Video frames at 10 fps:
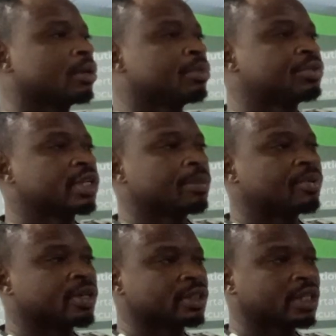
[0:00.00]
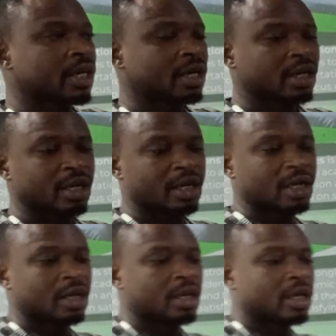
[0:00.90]
between the predictor
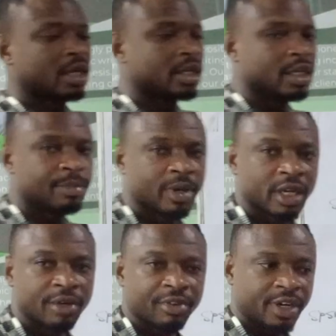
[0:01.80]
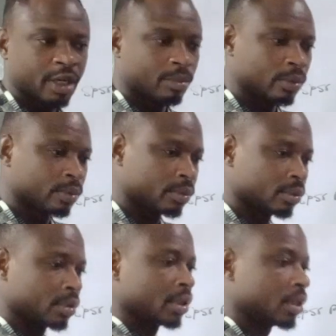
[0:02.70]
and the dependent variable.
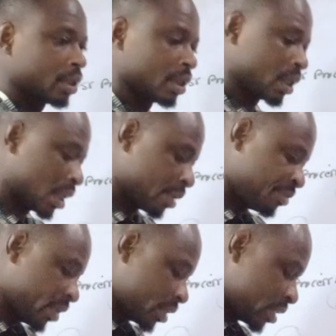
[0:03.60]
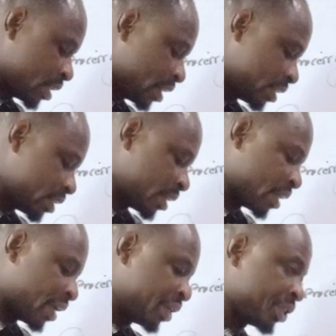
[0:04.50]
It can affect the
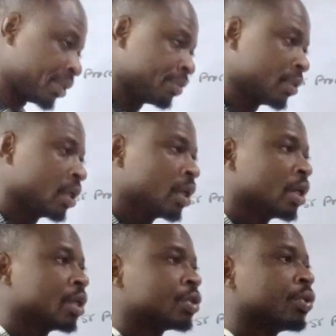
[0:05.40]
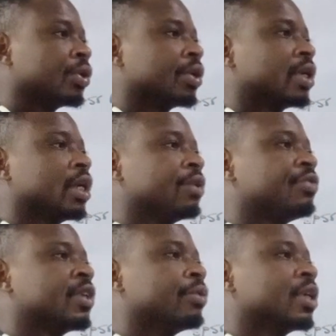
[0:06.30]
direction. So
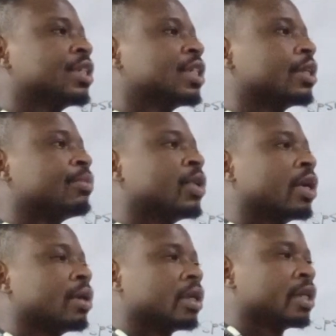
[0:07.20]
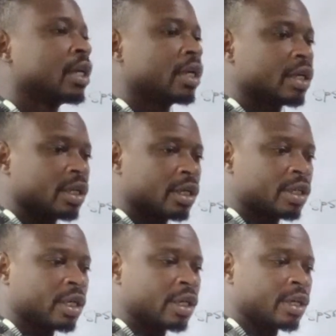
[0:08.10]
if the relationship,
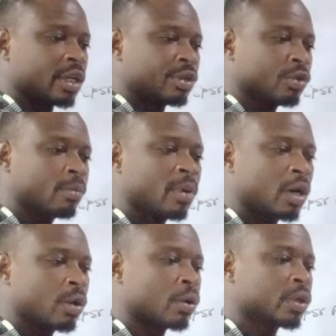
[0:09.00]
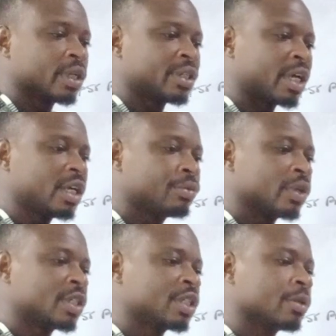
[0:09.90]
the normal or the direct
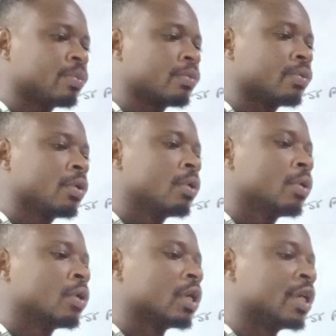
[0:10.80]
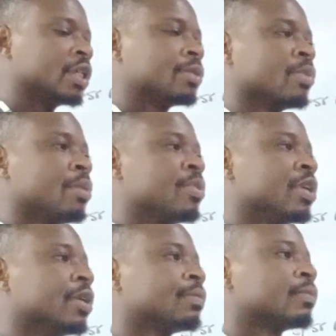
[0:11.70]
relationship is
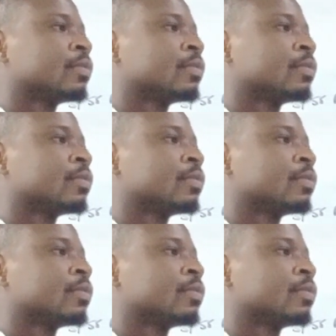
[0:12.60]
maybe